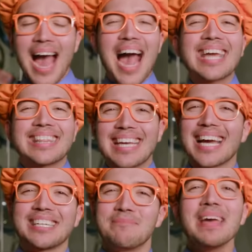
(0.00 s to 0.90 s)
I think I
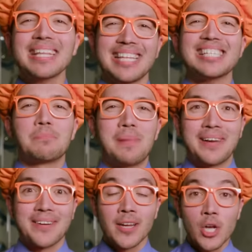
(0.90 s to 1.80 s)
can make this
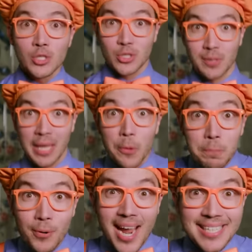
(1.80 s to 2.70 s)
better. So they would
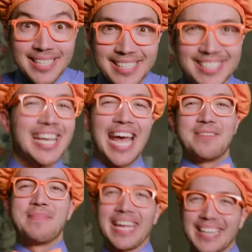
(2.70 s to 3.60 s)
practice and make